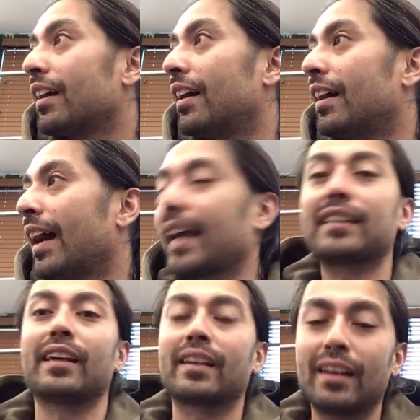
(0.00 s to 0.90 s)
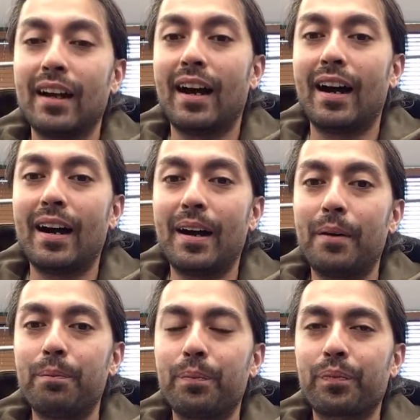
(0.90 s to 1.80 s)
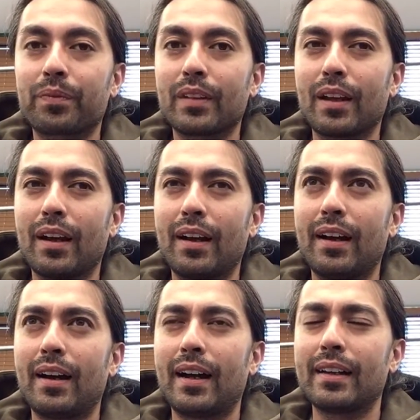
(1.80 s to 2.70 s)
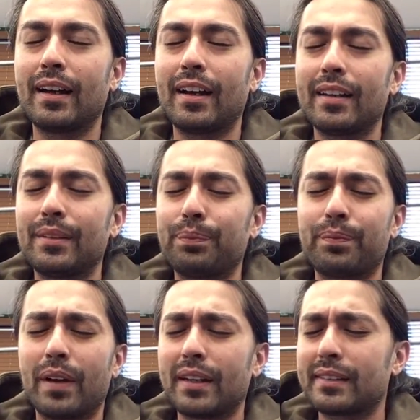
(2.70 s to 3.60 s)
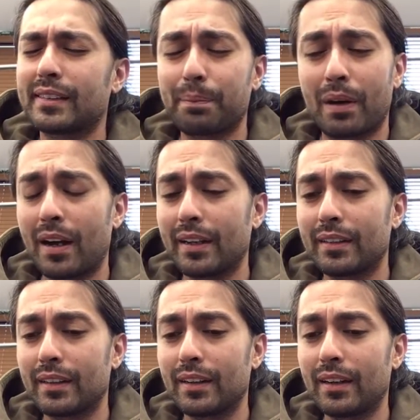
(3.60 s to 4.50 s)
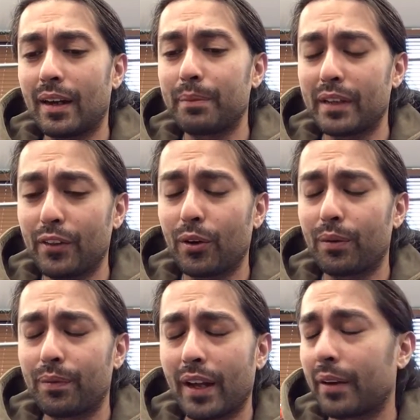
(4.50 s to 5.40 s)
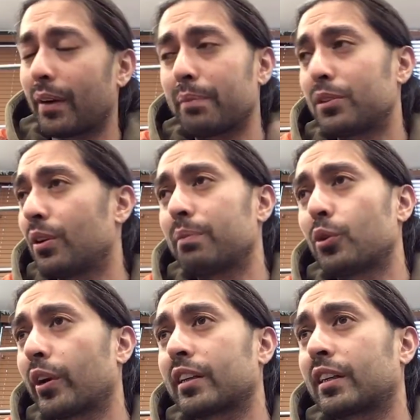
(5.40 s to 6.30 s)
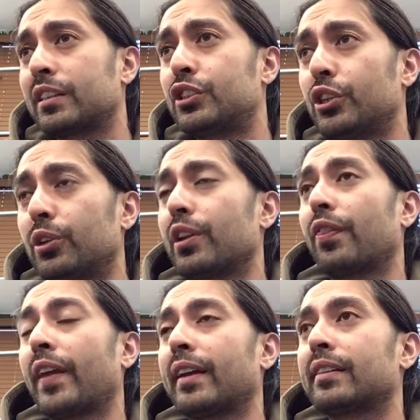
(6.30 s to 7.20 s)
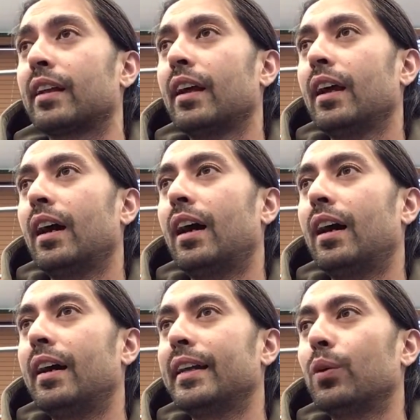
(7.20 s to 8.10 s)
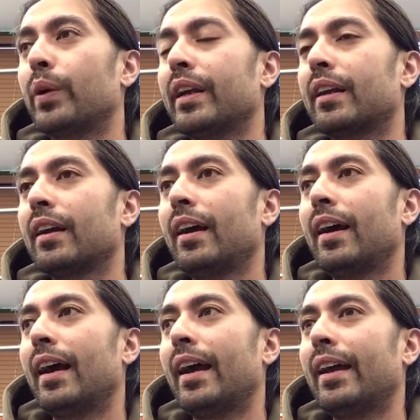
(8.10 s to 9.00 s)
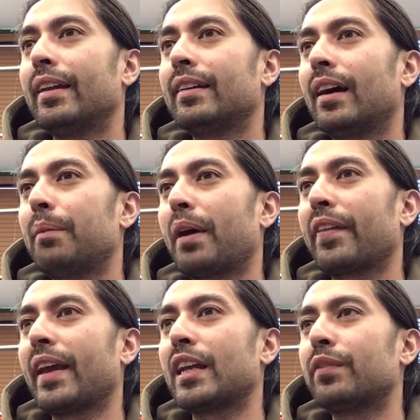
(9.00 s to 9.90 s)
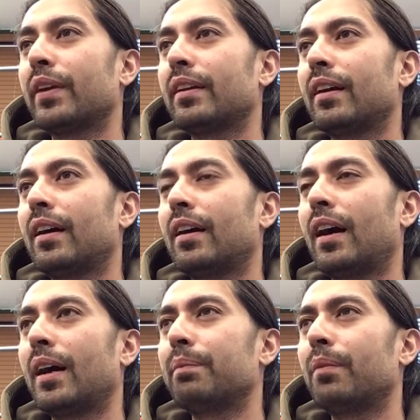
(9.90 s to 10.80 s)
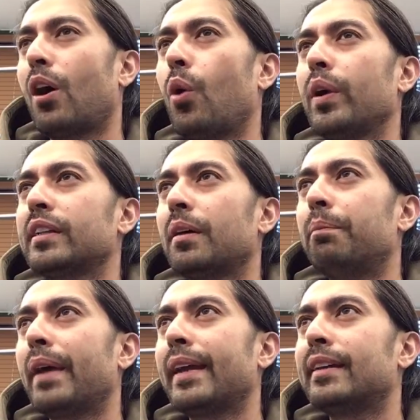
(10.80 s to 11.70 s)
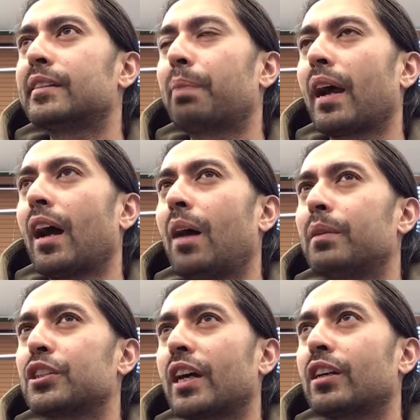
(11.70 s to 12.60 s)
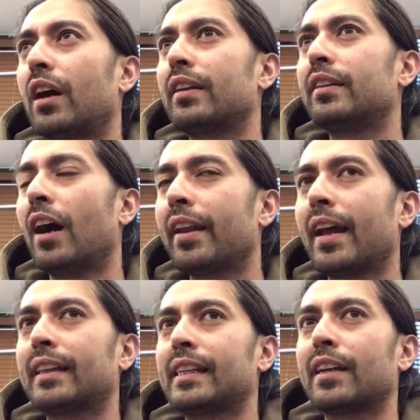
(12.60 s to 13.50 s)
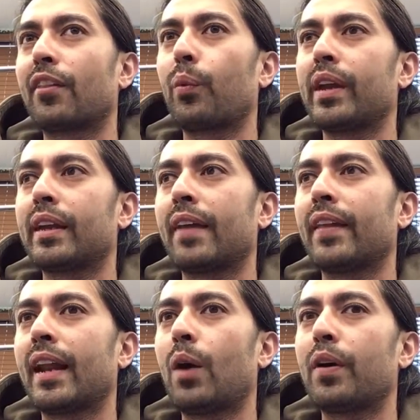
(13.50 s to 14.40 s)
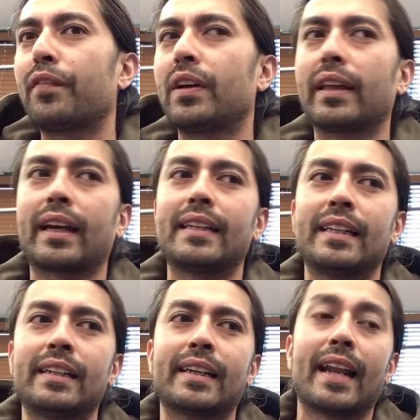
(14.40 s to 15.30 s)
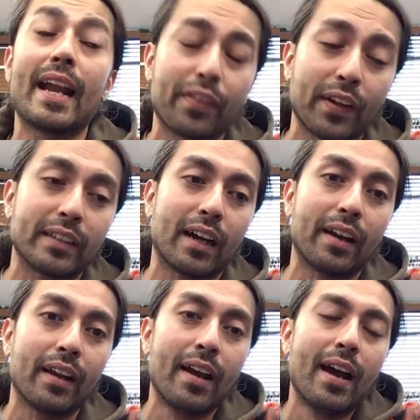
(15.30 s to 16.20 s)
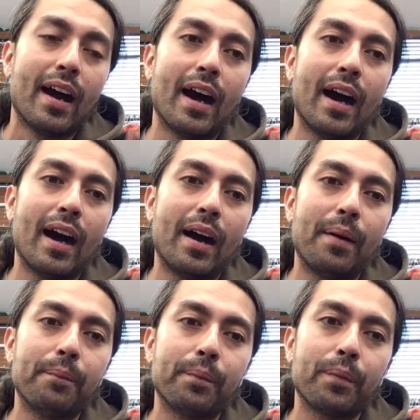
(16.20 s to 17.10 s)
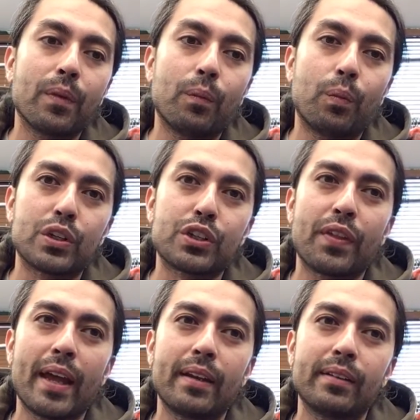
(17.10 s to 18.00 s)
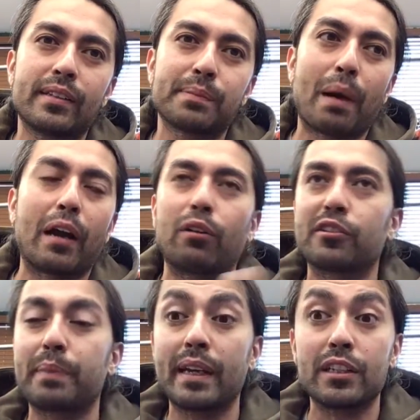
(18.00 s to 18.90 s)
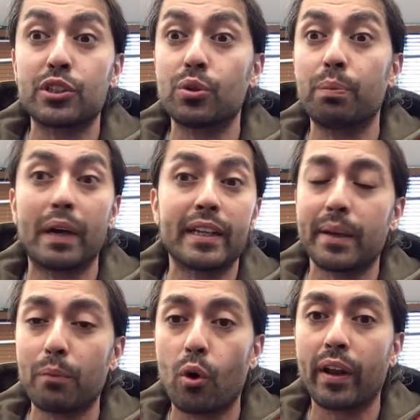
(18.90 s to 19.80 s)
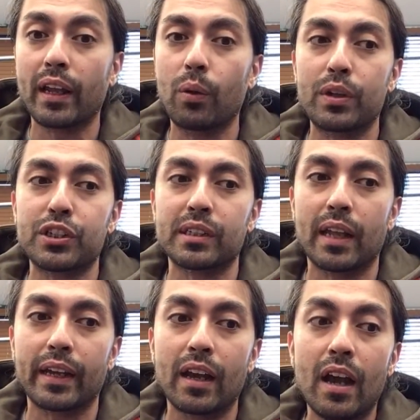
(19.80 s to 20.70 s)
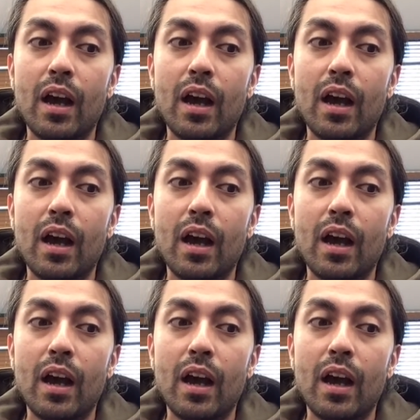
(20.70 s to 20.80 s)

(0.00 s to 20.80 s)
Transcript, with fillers: uh, hectic. Um, I I I sit behind. I'm either I don't know. I'm i am do i am doing a cajillion things uh, in a week, and uh, by the end of it, I'm always amazed by how much I got done at the end of the week, and then how I feel like I didn't get anything done, um, which then spirals me into Monday morning, which is like,